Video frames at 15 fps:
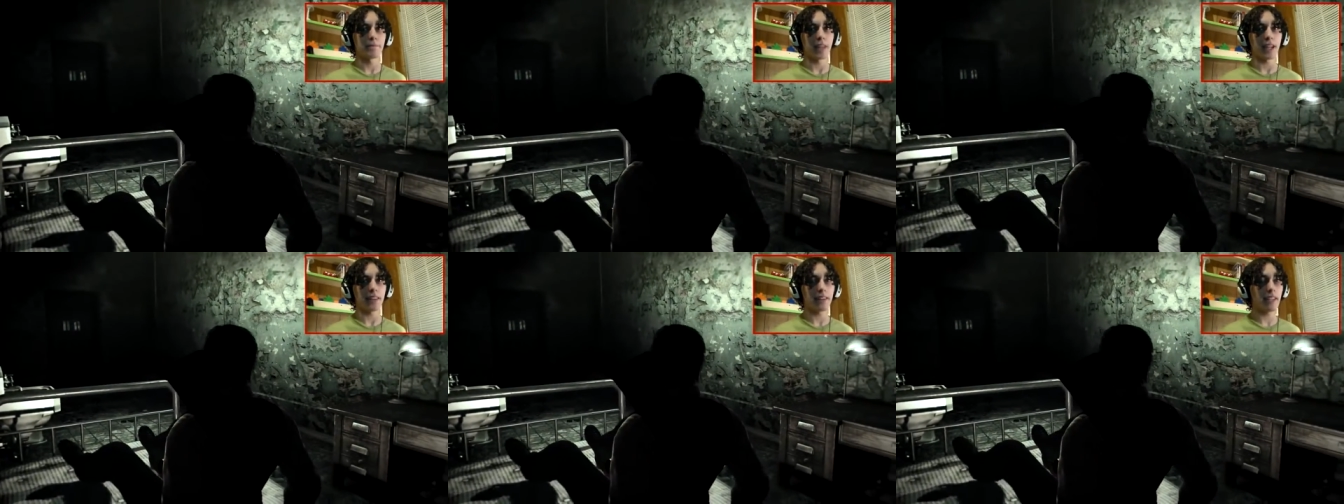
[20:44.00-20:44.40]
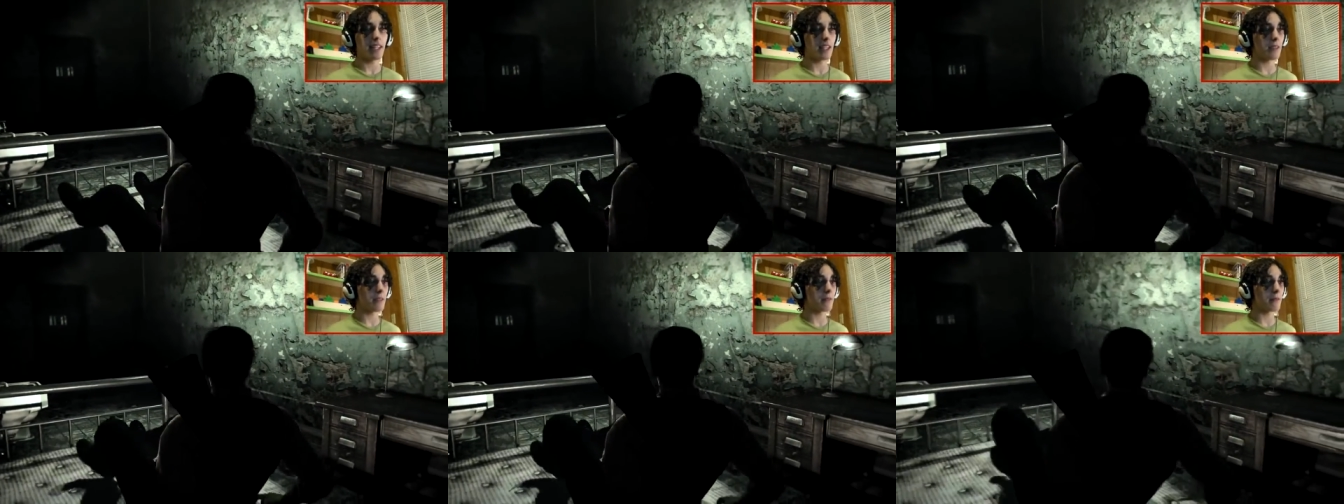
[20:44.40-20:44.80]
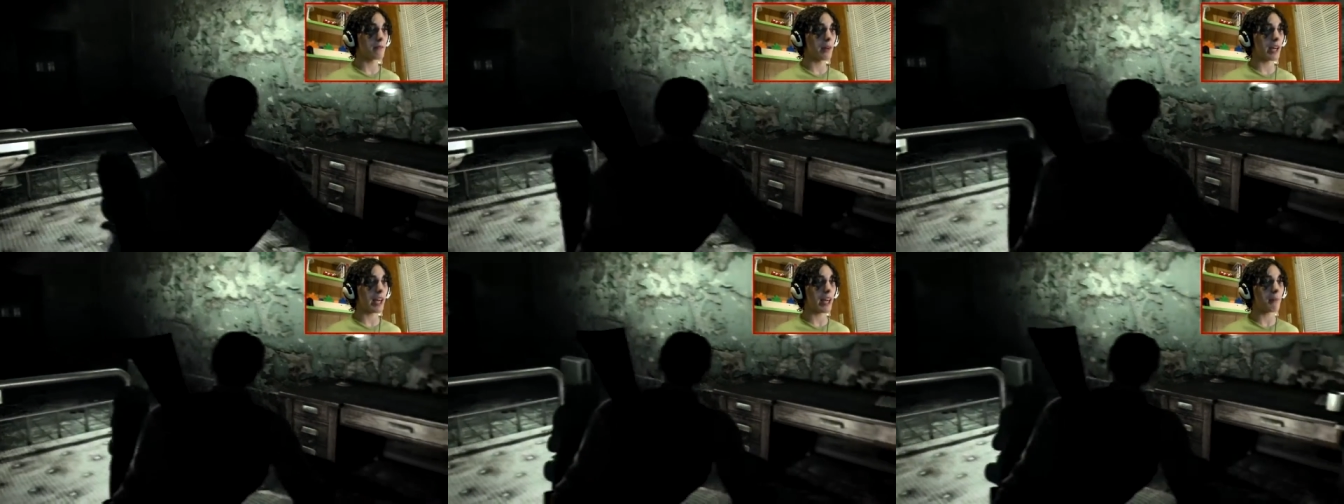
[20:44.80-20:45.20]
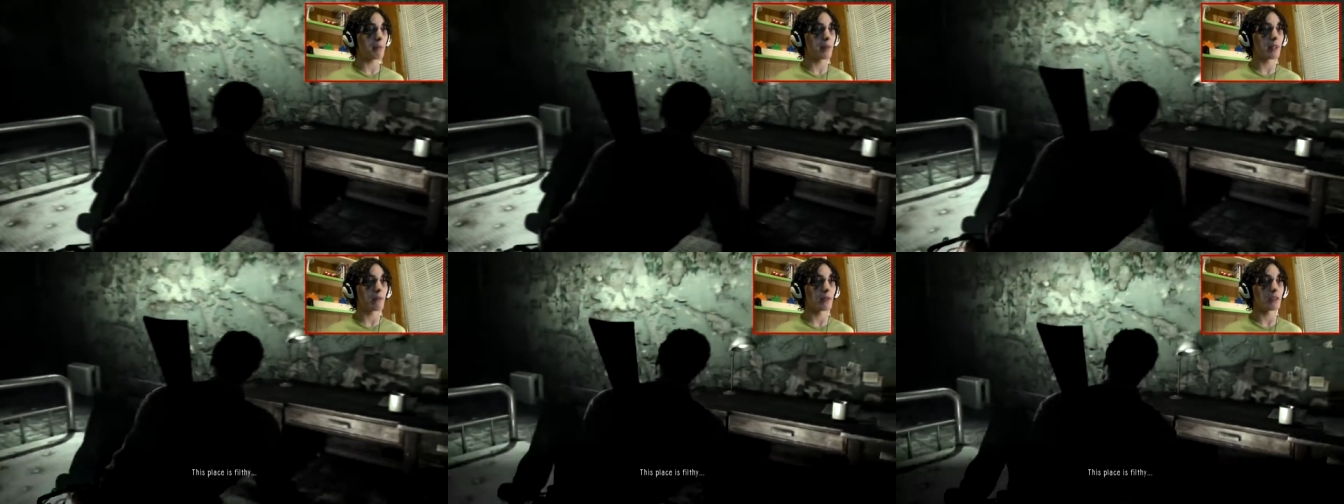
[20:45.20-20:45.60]
I think what
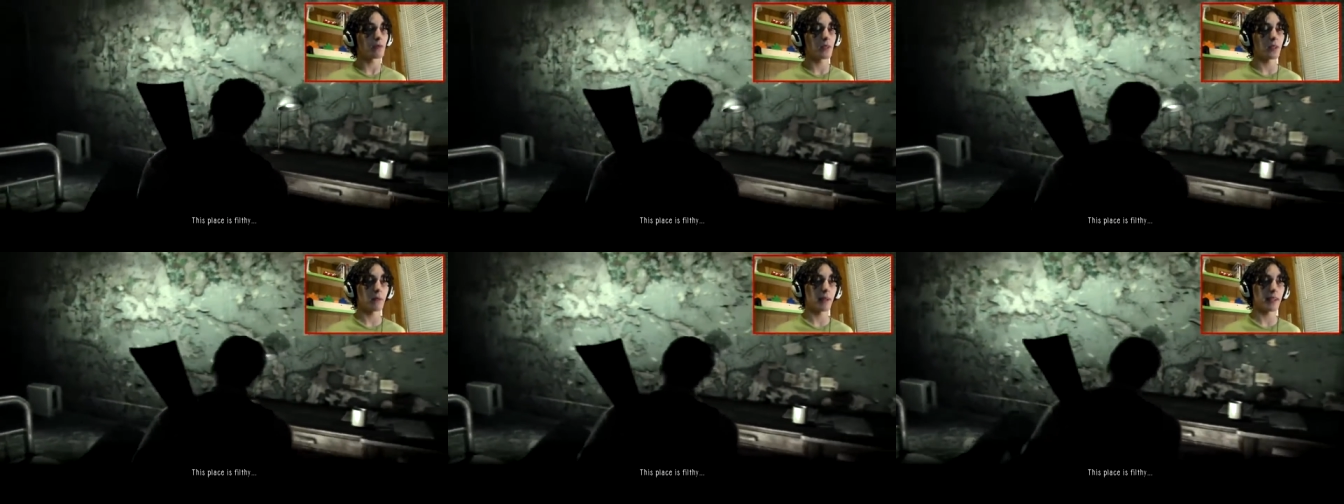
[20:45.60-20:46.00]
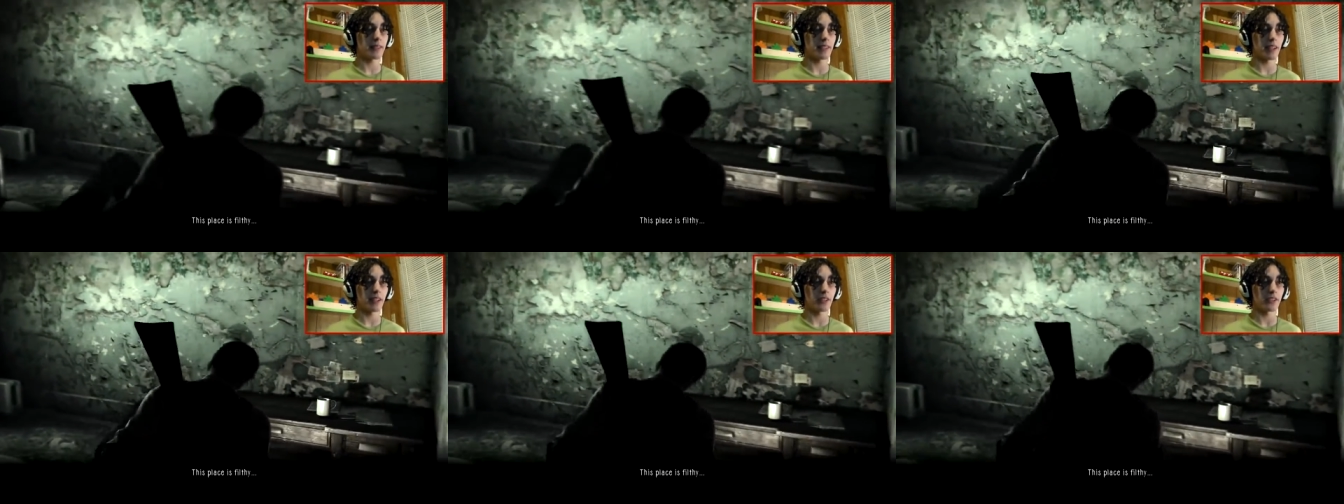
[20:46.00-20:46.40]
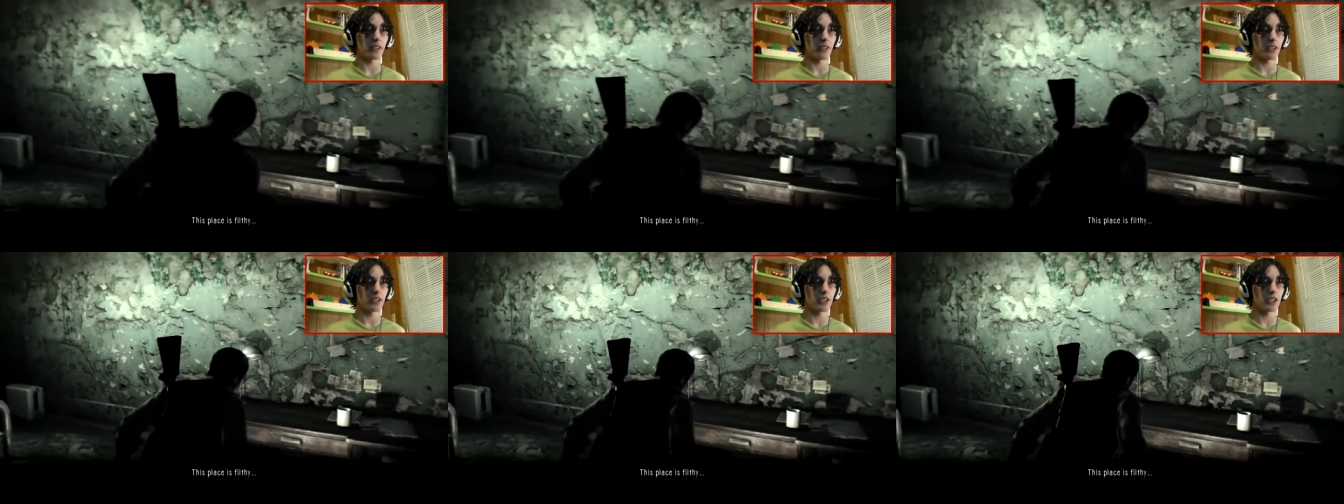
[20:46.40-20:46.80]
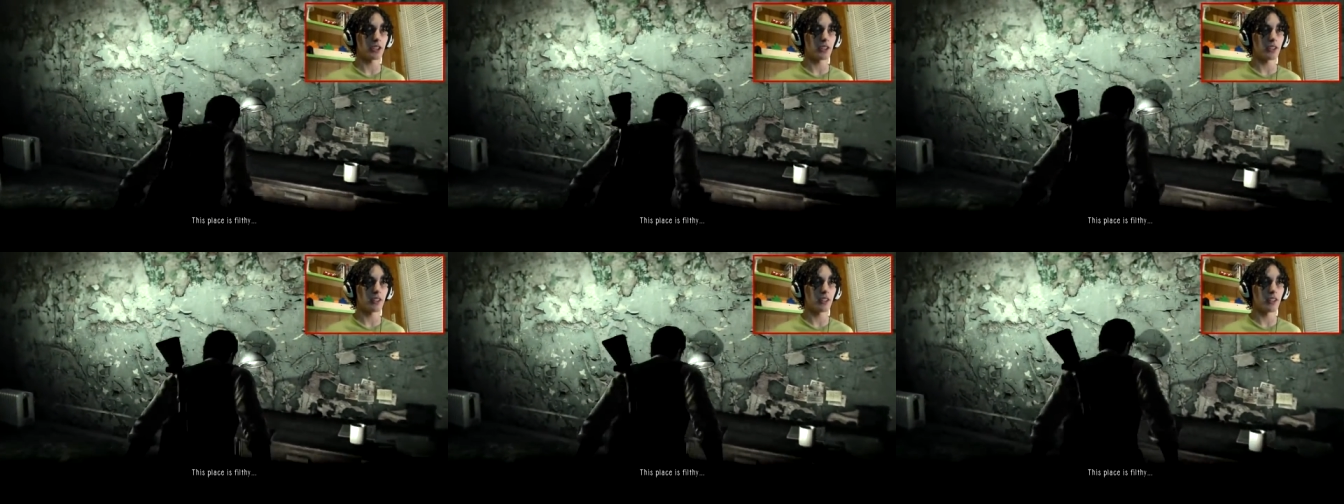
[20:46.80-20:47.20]
happened was we were this about to get crushed,
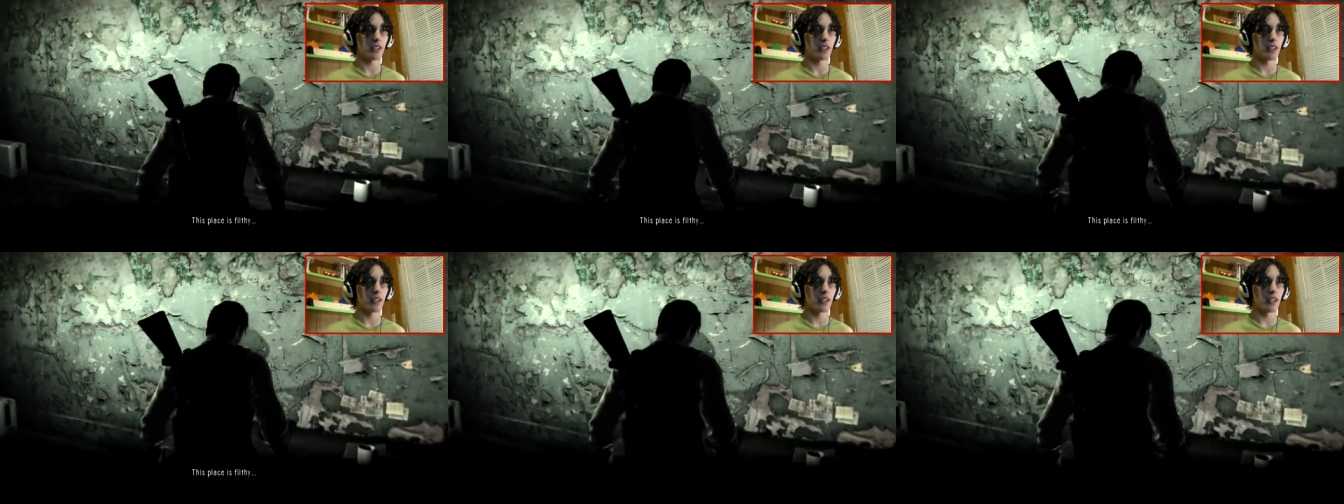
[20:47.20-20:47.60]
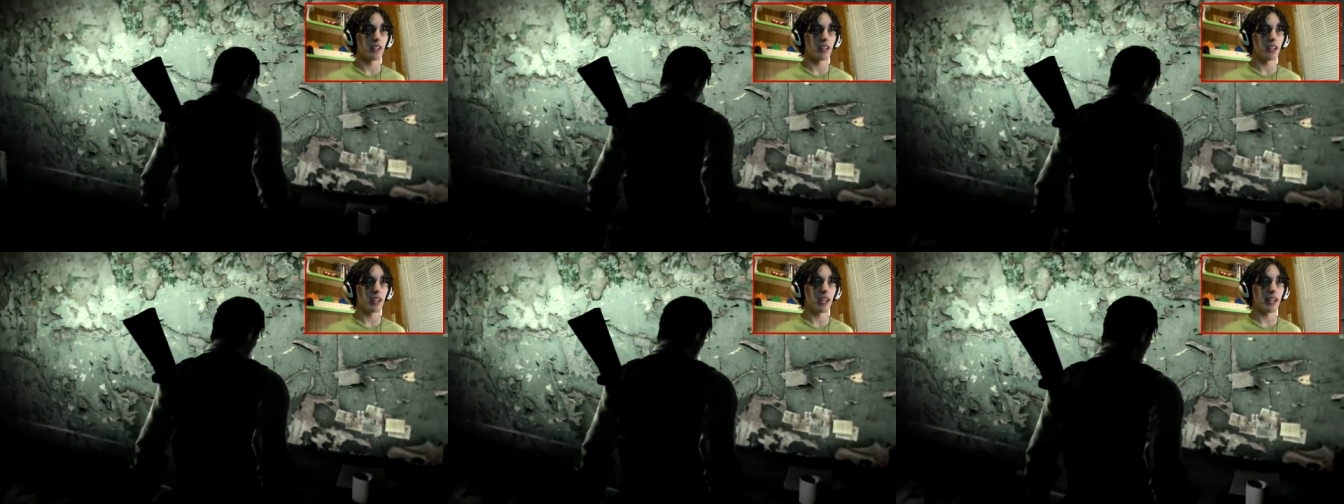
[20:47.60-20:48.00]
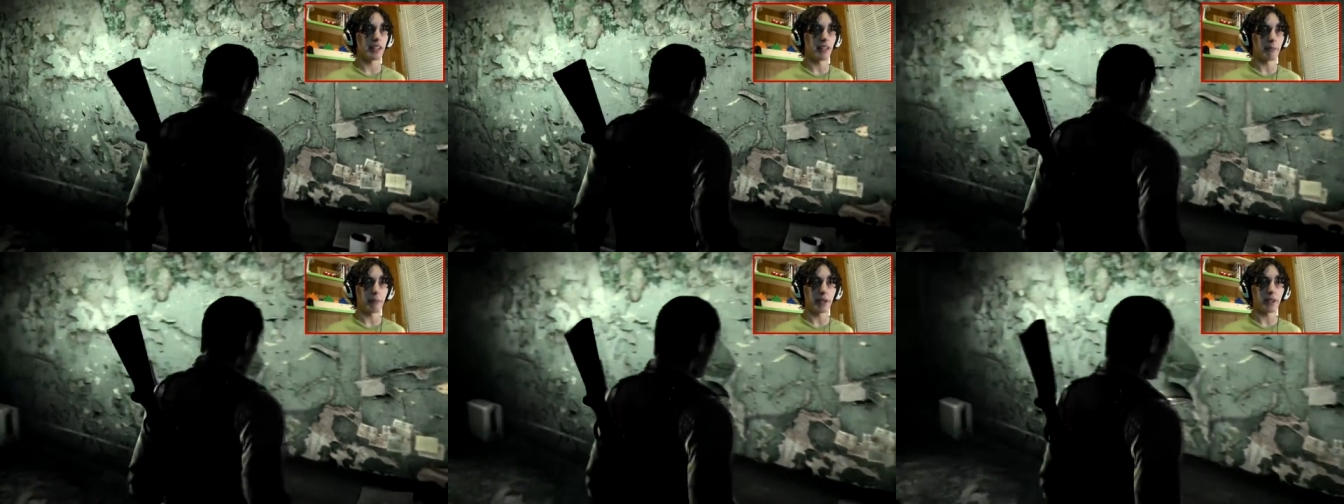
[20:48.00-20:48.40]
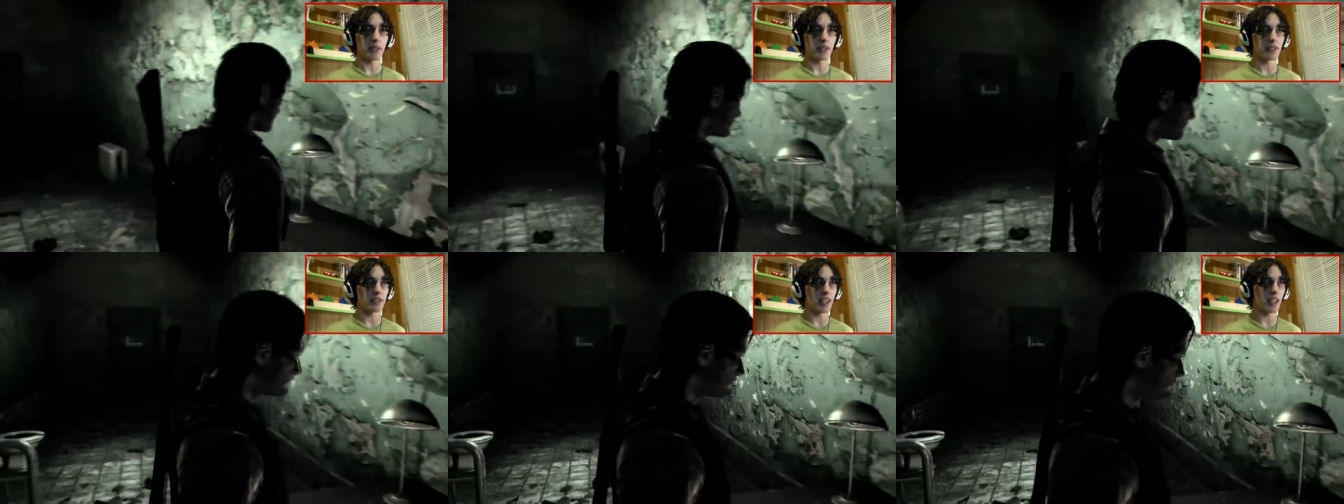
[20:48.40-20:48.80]
filthy. and the
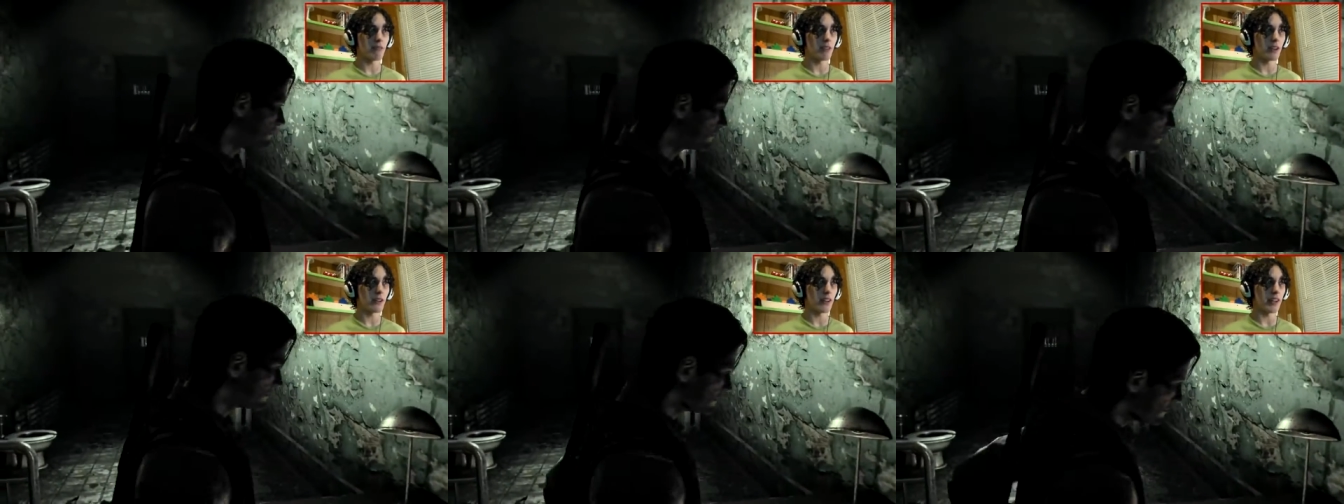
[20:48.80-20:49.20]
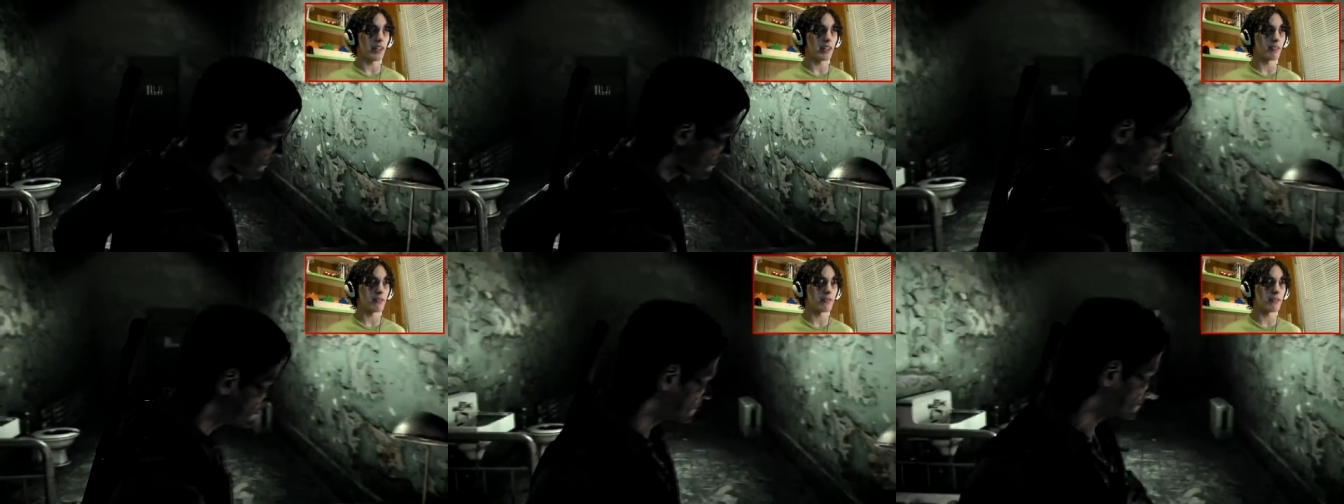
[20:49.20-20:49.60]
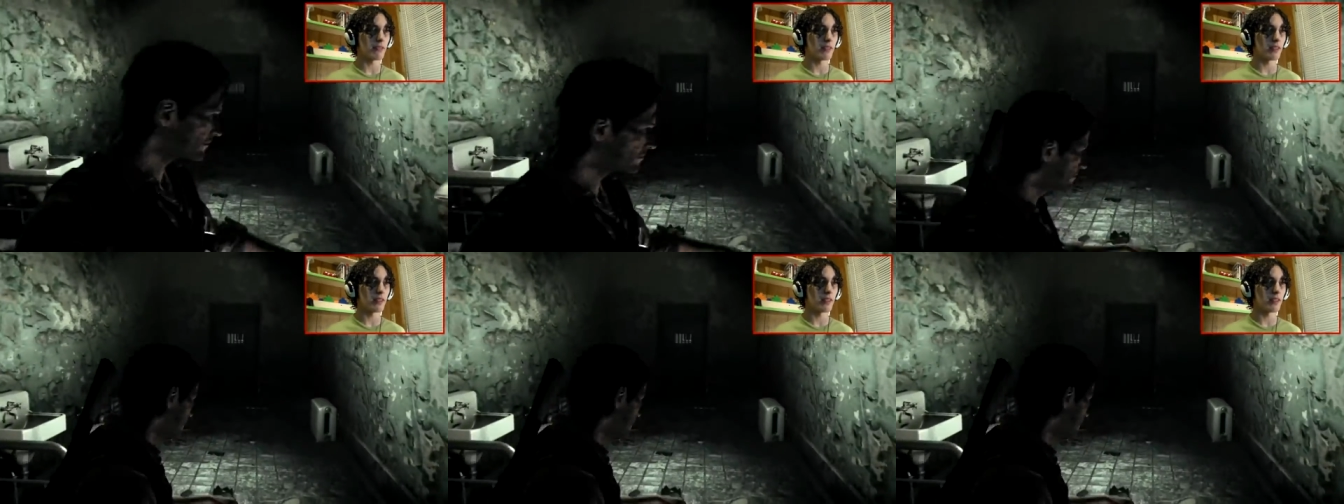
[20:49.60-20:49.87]
mirror saved our life.